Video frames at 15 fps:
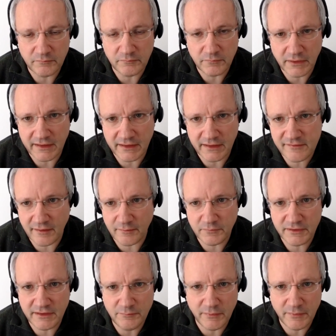get some
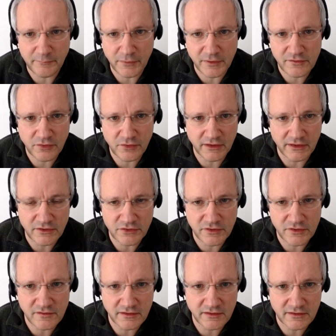team members who are
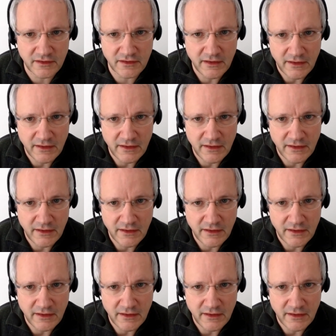interested,